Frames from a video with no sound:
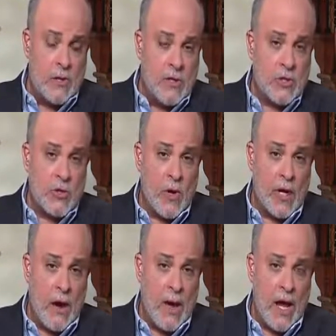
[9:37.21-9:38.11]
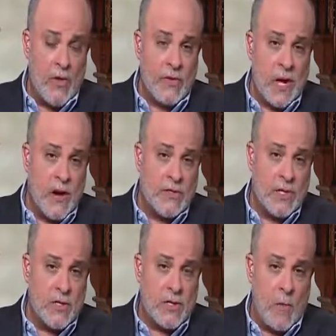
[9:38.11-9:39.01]
destroying our health care
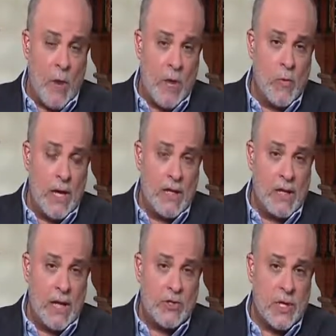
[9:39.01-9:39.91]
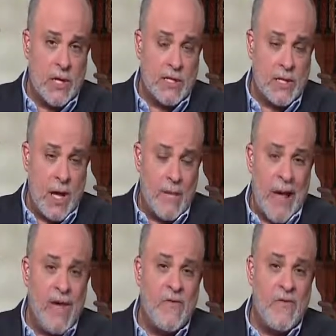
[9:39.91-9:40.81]
system, one regulation at a time.
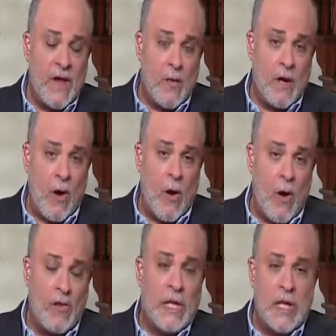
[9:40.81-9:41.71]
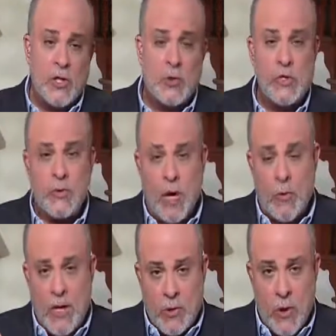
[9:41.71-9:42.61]
I fear it all. The issue is, what
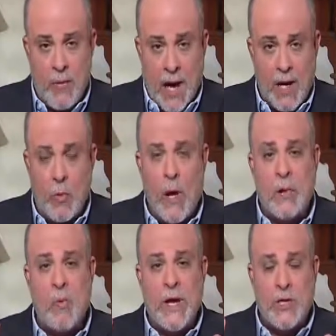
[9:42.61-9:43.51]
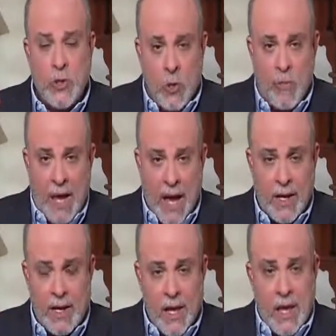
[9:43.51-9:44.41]
do we do about it? What we do
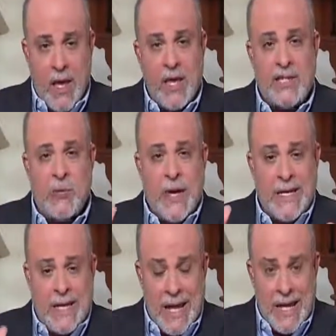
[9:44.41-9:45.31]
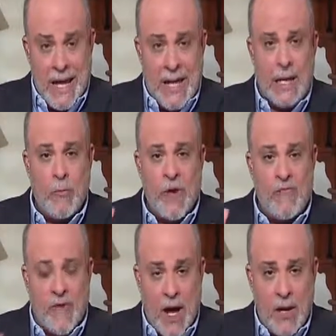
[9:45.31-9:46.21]
about it is we dig in and we
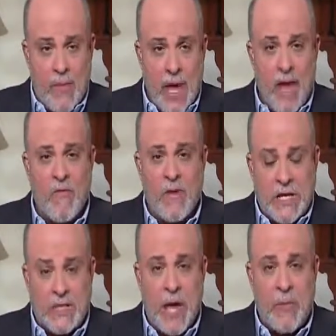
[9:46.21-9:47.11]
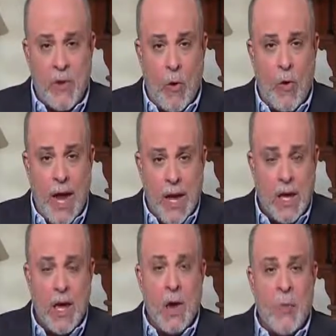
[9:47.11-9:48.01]
fight him every step of the
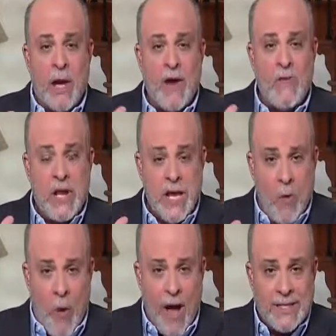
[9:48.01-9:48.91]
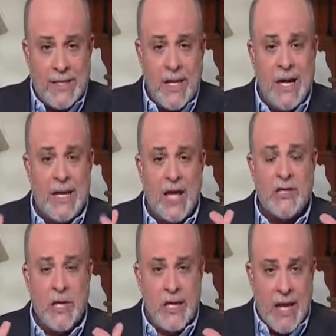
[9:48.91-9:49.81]
way. Whatever he wants, he
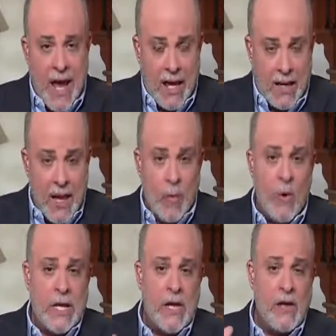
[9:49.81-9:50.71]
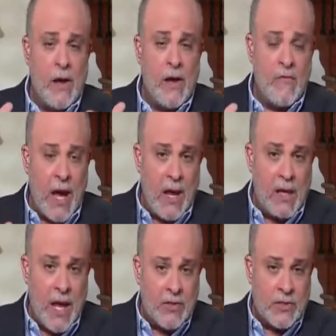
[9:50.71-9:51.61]
doesn't get. When he
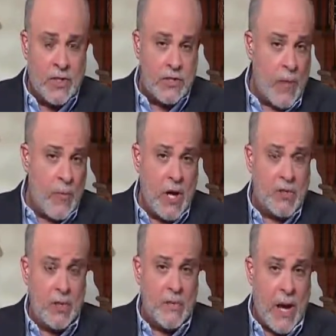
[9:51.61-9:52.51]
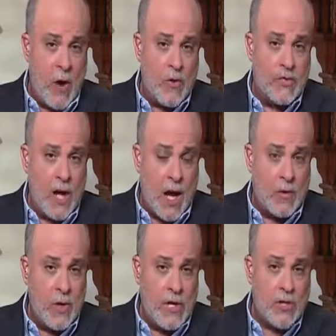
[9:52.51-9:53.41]
violates the separation of powers
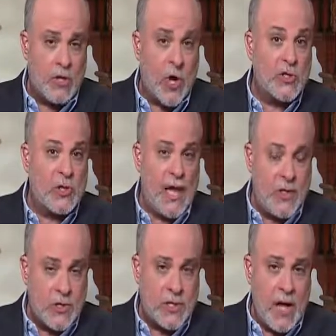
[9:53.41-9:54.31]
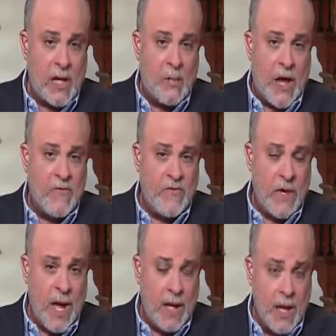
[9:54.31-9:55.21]
doctrine and starts legislating by
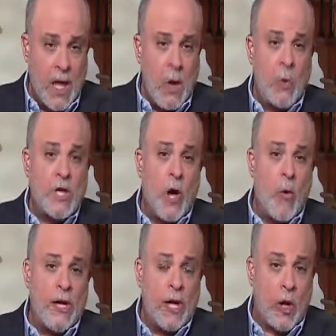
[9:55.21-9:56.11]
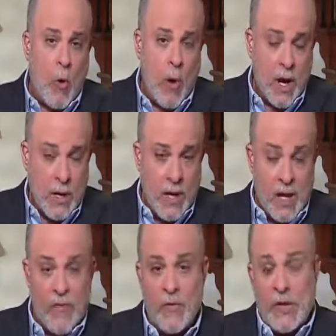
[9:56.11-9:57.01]
fiat, we go into court.
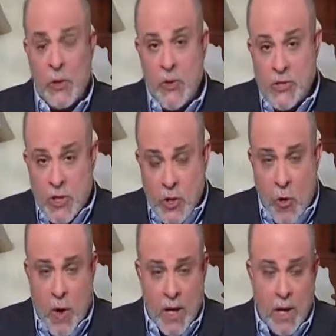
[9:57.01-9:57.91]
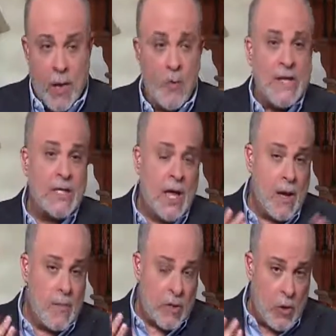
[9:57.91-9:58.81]
If we lose in court, we take
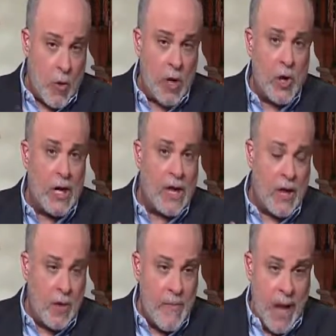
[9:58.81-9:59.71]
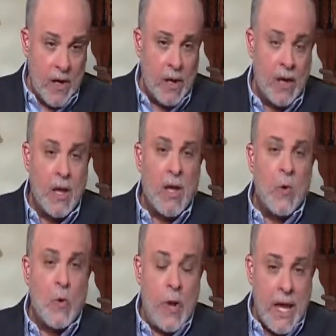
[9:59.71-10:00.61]
him to court on another matter.
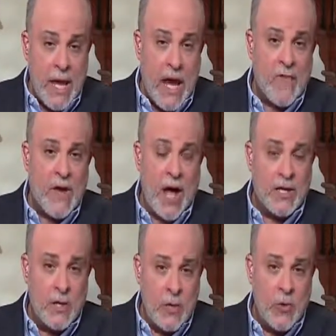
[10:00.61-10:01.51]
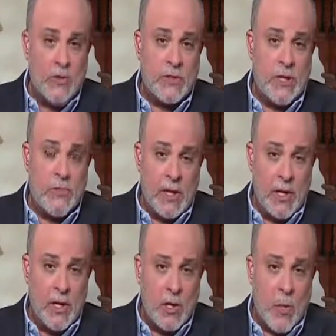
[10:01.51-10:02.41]
We have got to use the
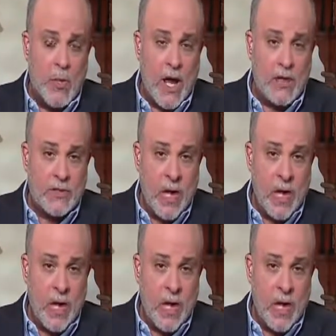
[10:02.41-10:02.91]
political brass